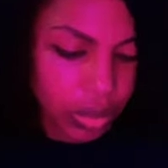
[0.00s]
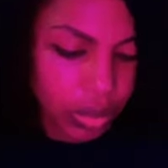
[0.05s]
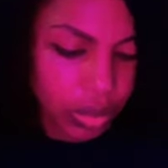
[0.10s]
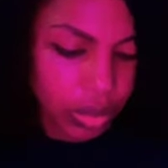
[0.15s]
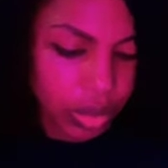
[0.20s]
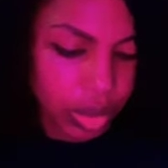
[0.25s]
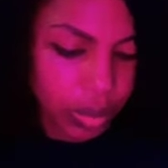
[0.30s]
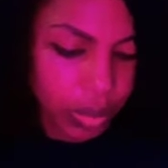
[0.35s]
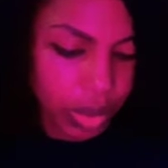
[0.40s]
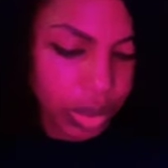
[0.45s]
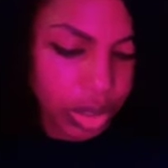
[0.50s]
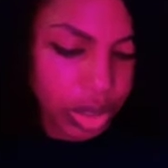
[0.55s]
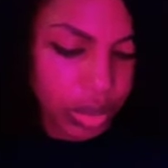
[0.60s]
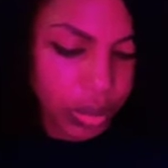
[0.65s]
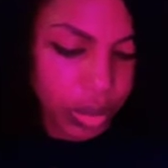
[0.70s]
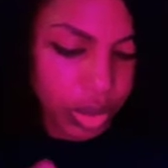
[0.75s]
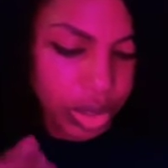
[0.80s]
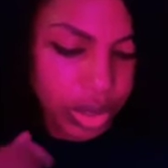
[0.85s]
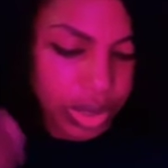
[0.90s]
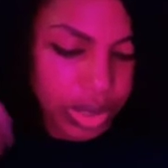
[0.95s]
the Spirit just
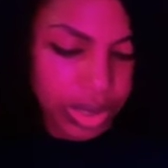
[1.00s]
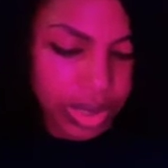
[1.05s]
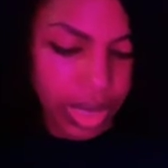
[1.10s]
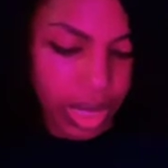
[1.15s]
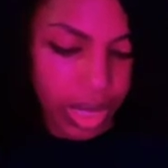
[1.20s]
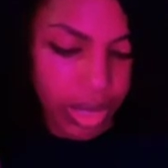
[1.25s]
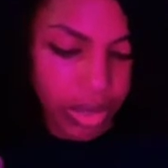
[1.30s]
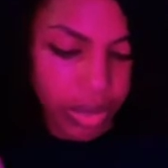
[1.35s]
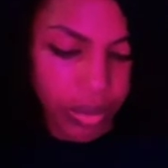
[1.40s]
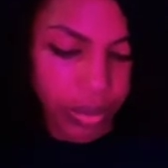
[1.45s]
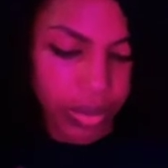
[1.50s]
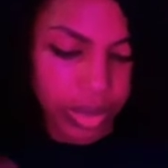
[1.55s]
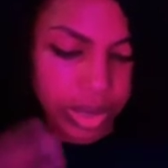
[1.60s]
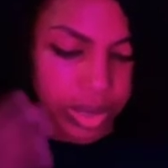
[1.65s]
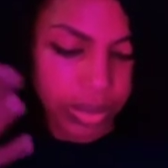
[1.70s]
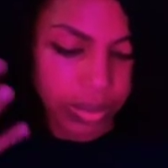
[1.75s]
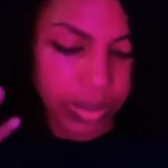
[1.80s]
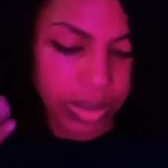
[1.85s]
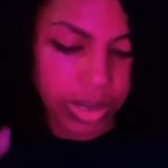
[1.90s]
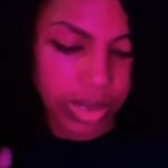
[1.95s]
wants you to stay in your
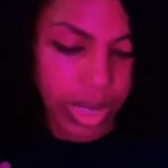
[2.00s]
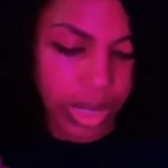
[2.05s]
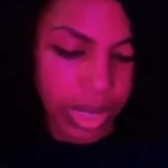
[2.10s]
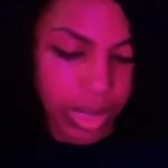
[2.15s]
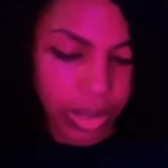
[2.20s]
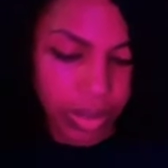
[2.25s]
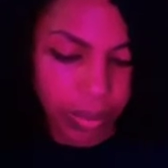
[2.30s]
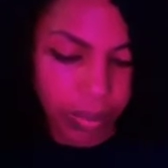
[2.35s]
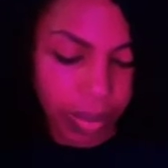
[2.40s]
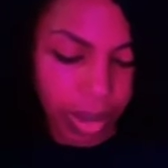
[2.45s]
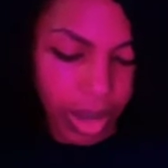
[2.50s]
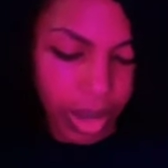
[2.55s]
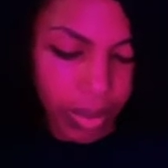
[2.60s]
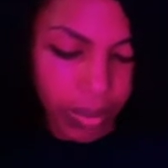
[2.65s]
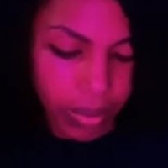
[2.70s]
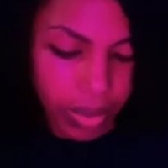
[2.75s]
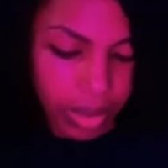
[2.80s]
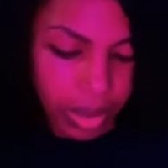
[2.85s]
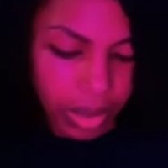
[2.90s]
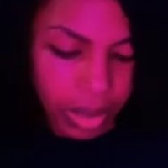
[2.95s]
wisdom, stay in your
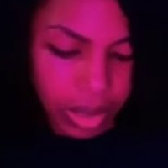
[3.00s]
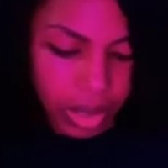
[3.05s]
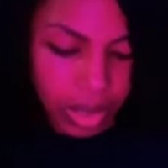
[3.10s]
power.